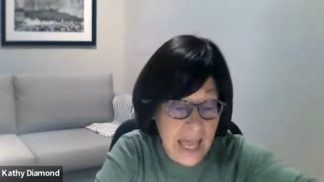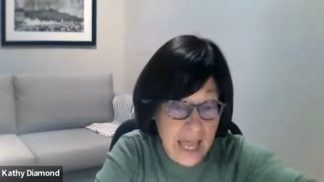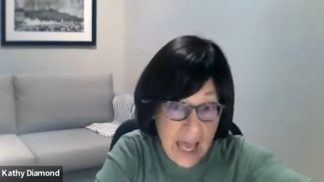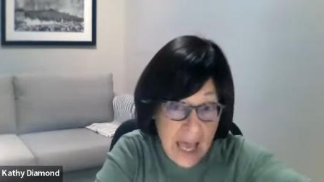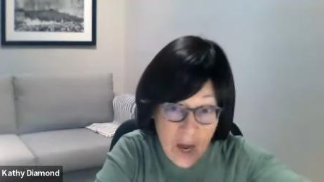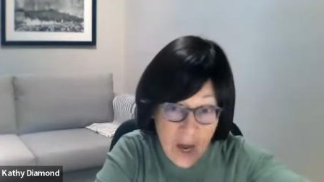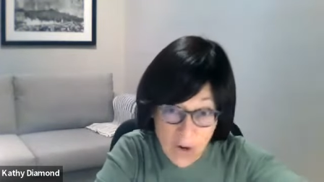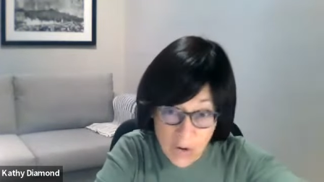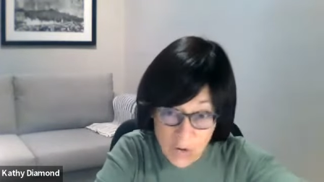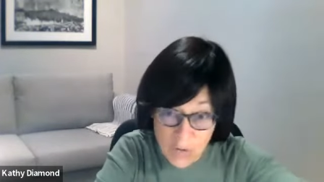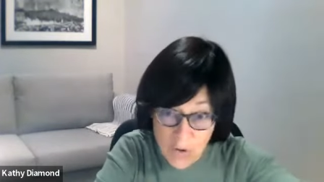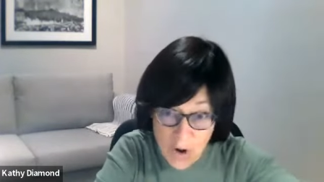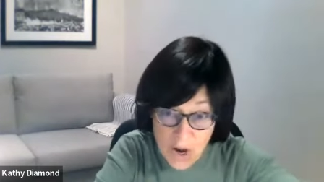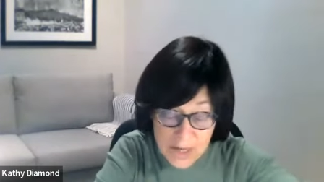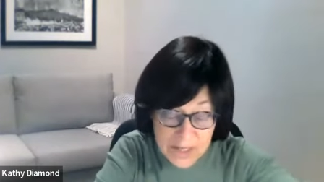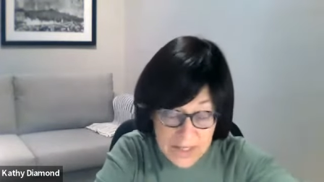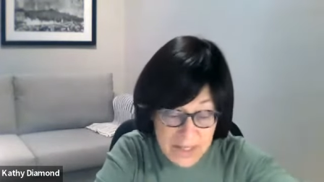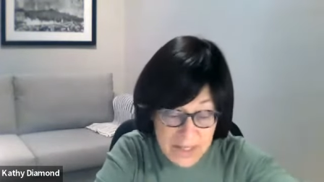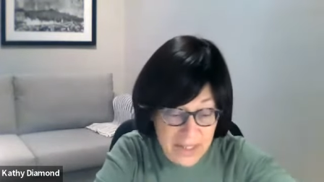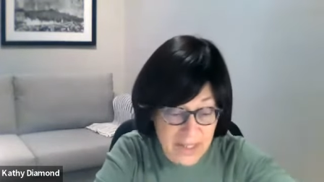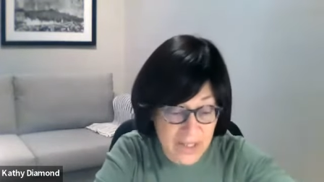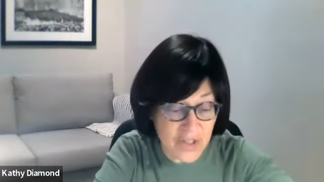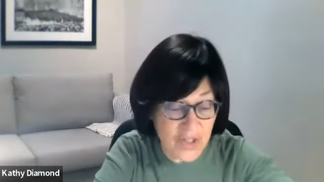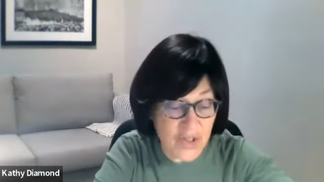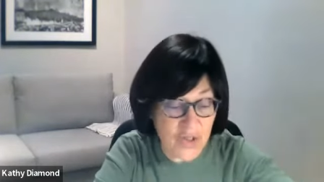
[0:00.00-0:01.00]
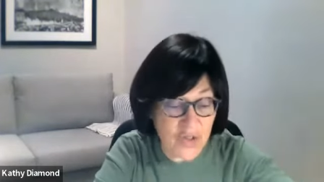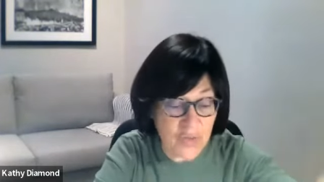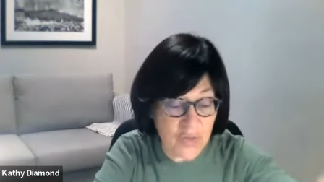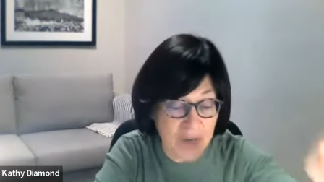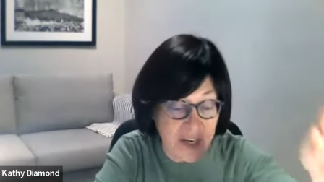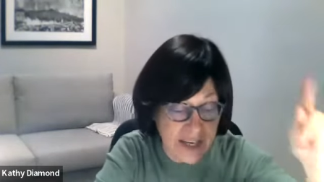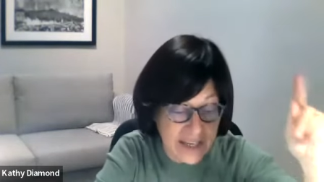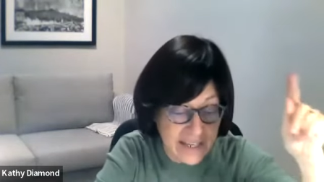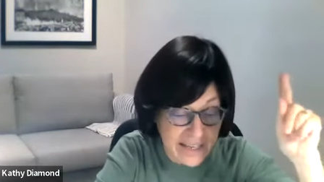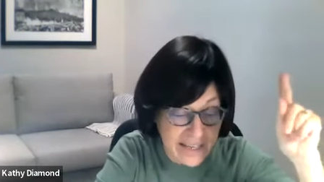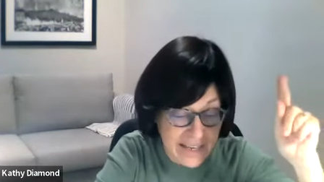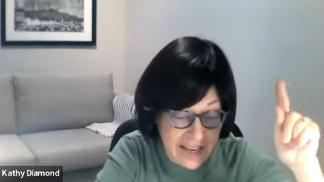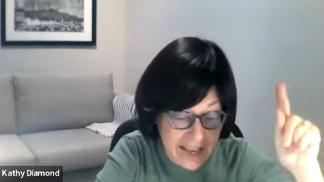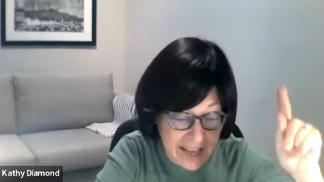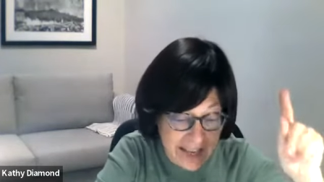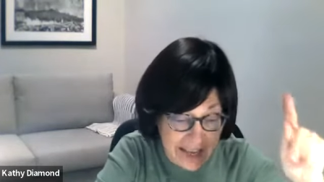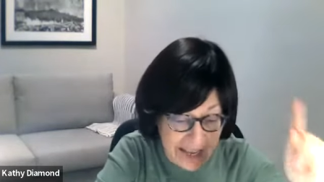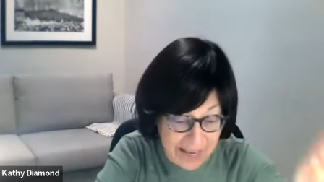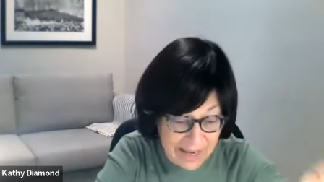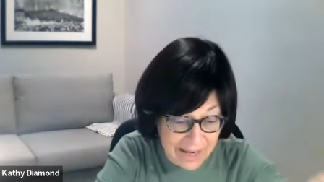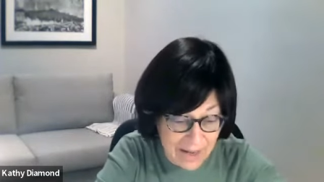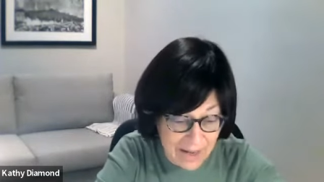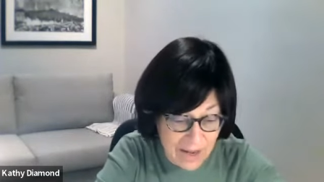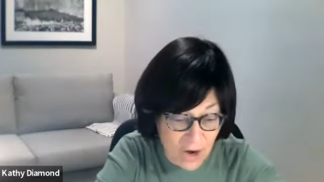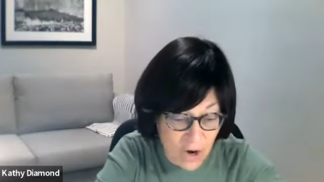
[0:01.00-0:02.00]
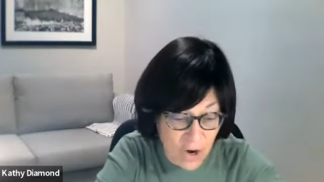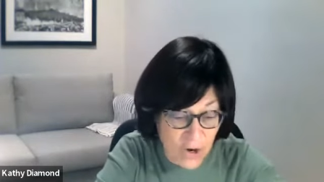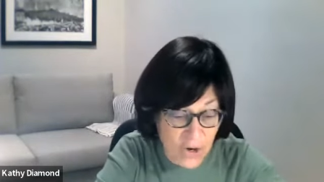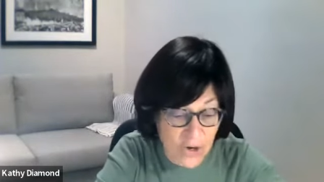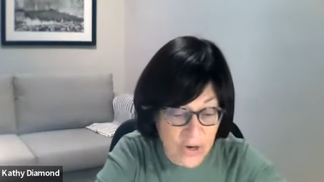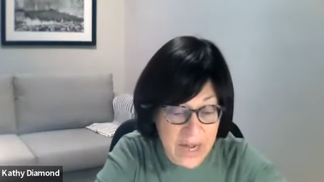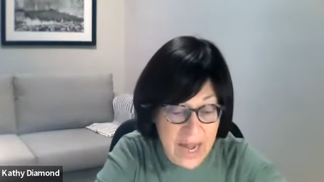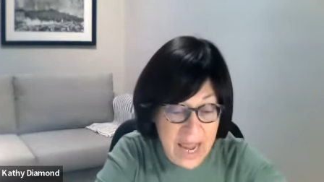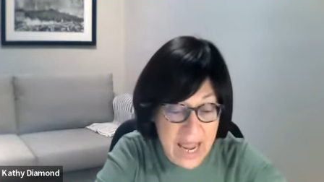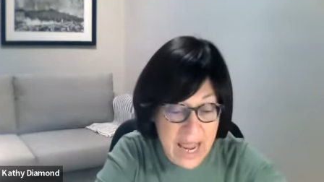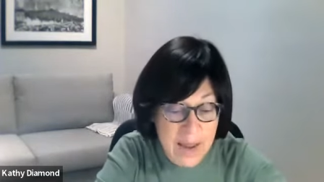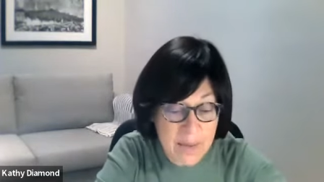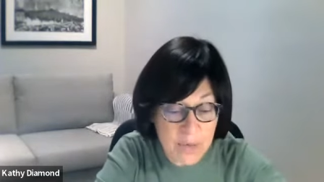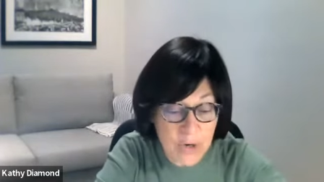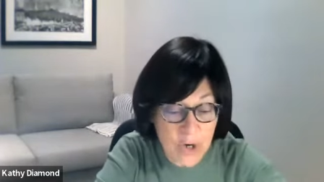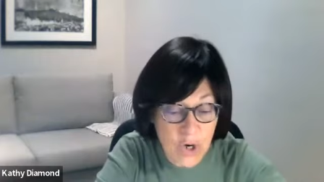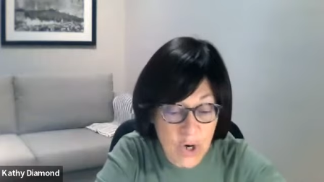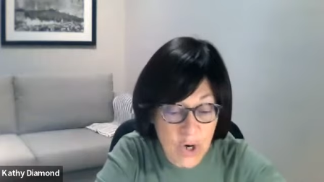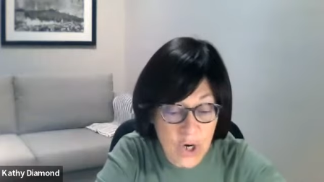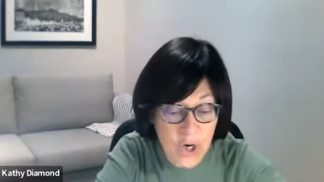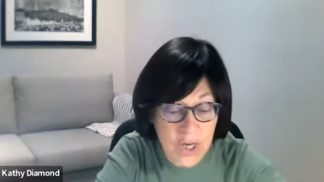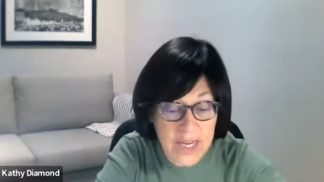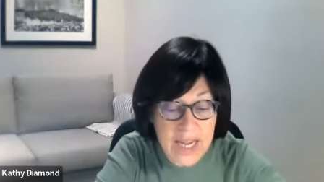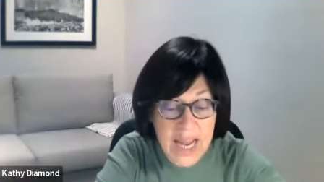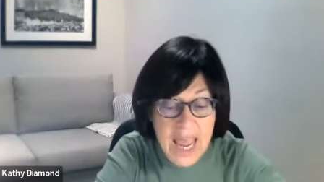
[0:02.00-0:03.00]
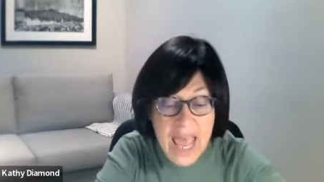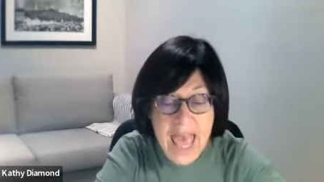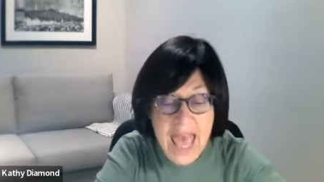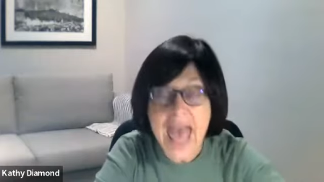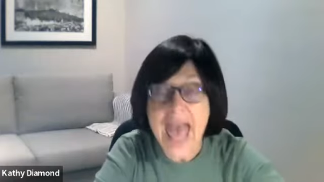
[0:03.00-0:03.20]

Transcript: across the street in her neighborhood,